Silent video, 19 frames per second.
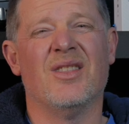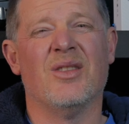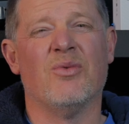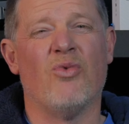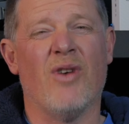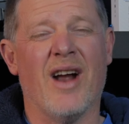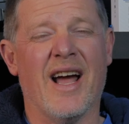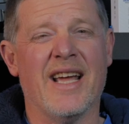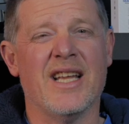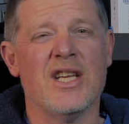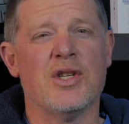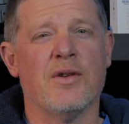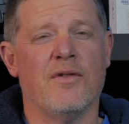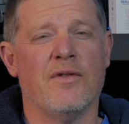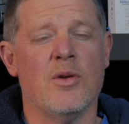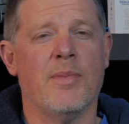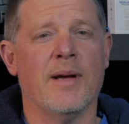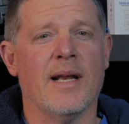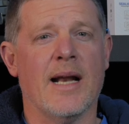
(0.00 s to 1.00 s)
the range
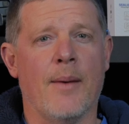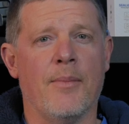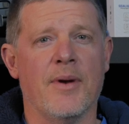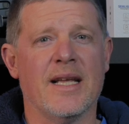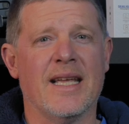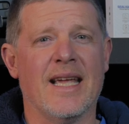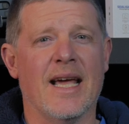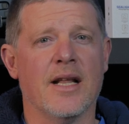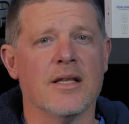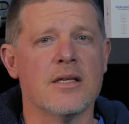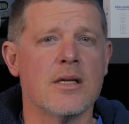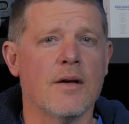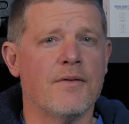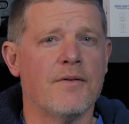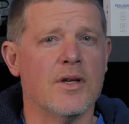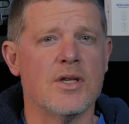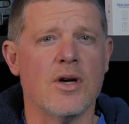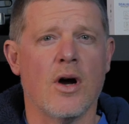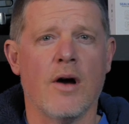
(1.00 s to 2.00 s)
of you being able to get it. So
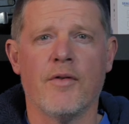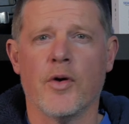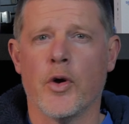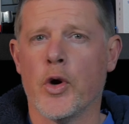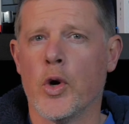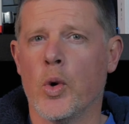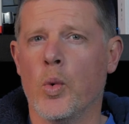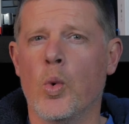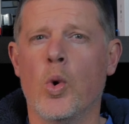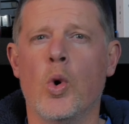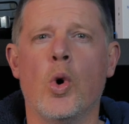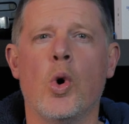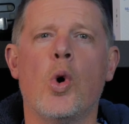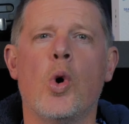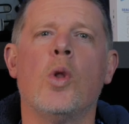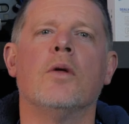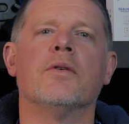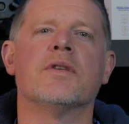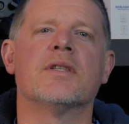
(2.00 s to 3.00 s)
if you're diving on a
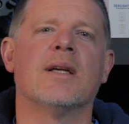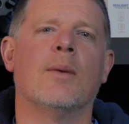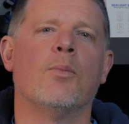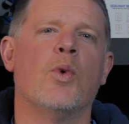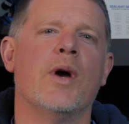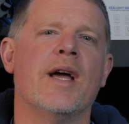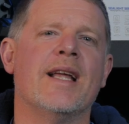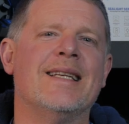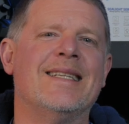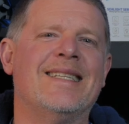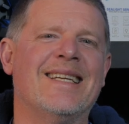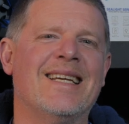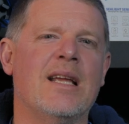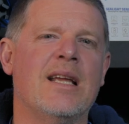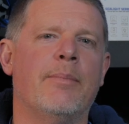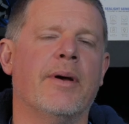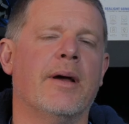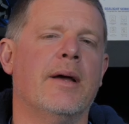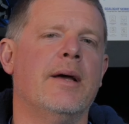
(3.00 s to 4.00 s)
wall or somewhere
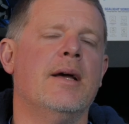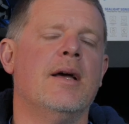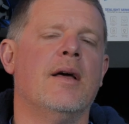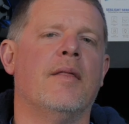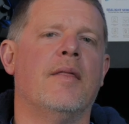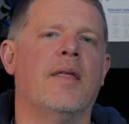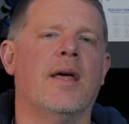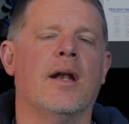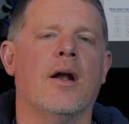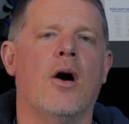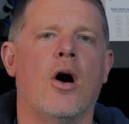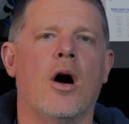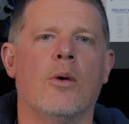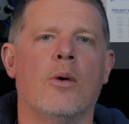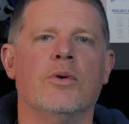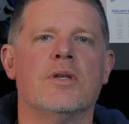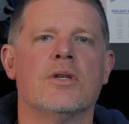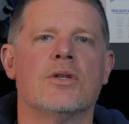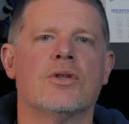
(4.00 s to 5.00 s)
deep, then
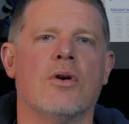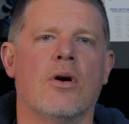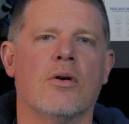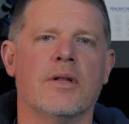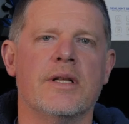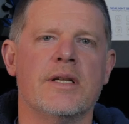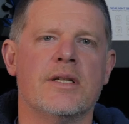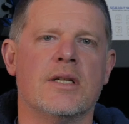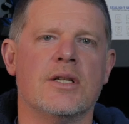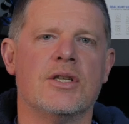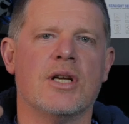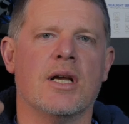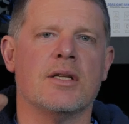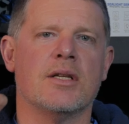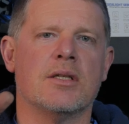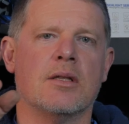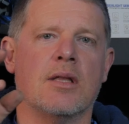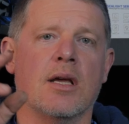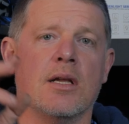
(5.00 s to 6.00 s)
I would strongly
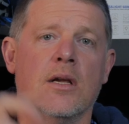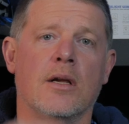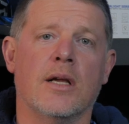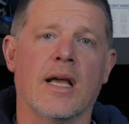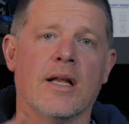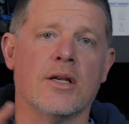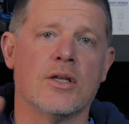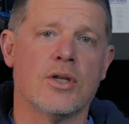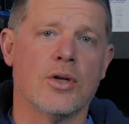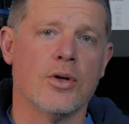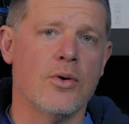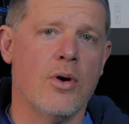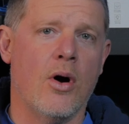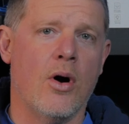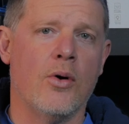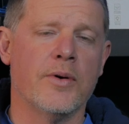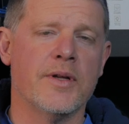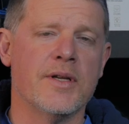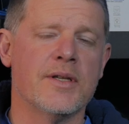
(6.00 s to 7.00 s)
suggest that you get two
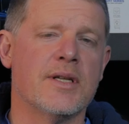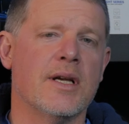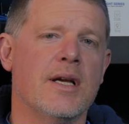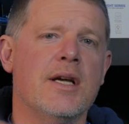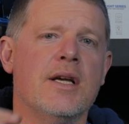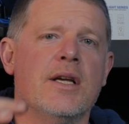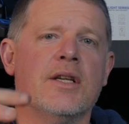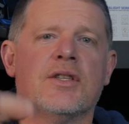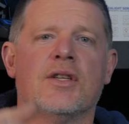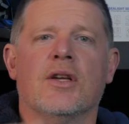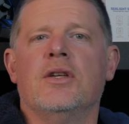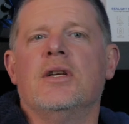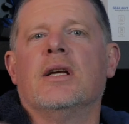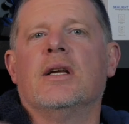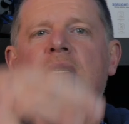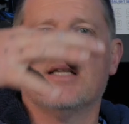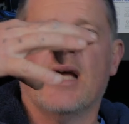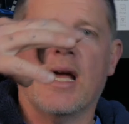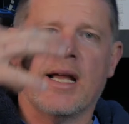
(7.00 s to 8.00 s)
holders so
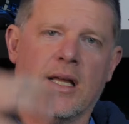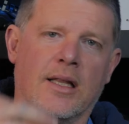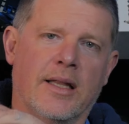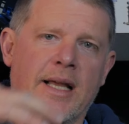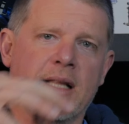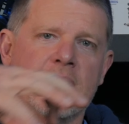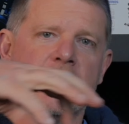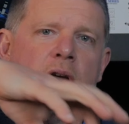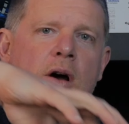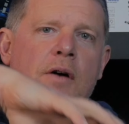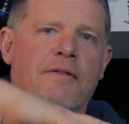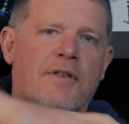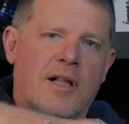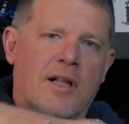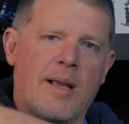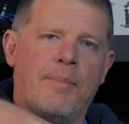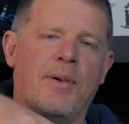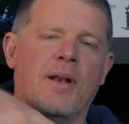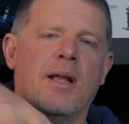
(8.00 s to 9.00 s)
you can take a lens off,
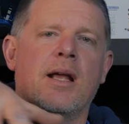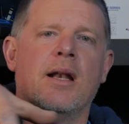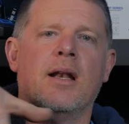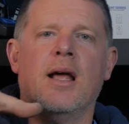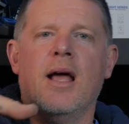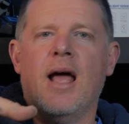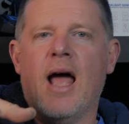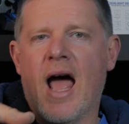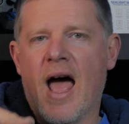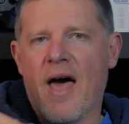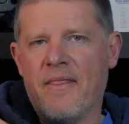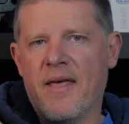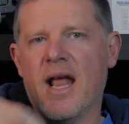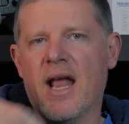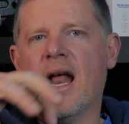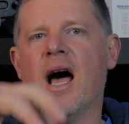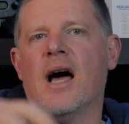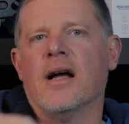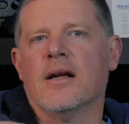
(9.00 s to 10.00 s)
clip it in, and
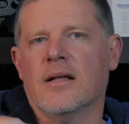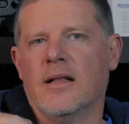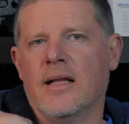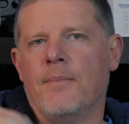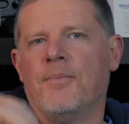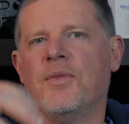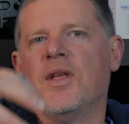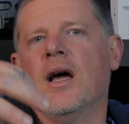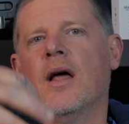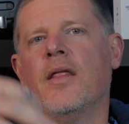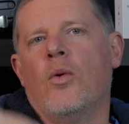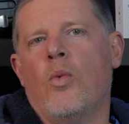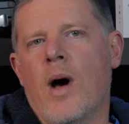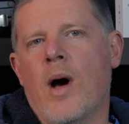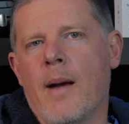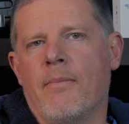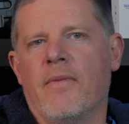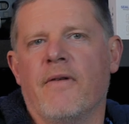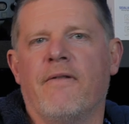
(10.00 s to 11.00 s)
then unclip the other
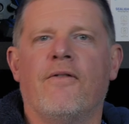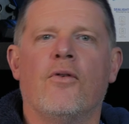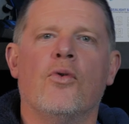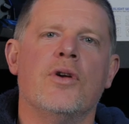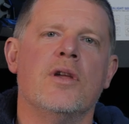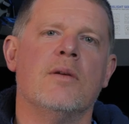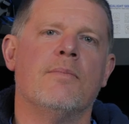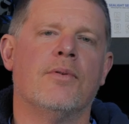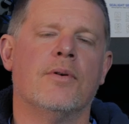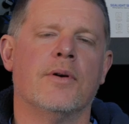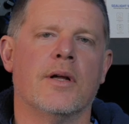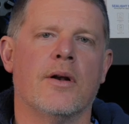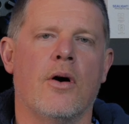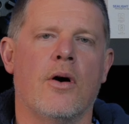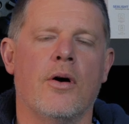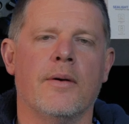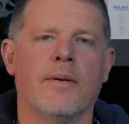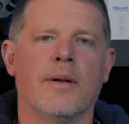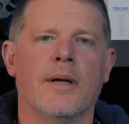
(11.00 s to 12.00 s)
one before you put it
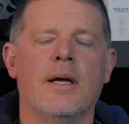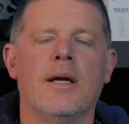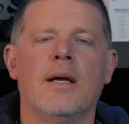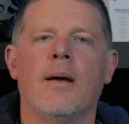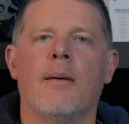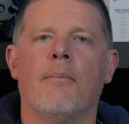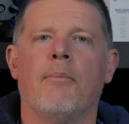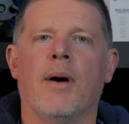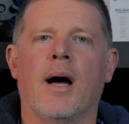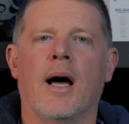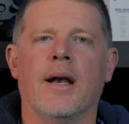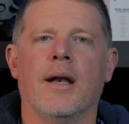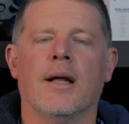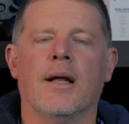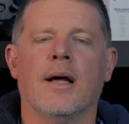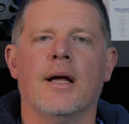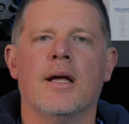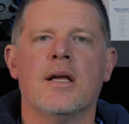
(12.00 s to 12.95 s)
on. But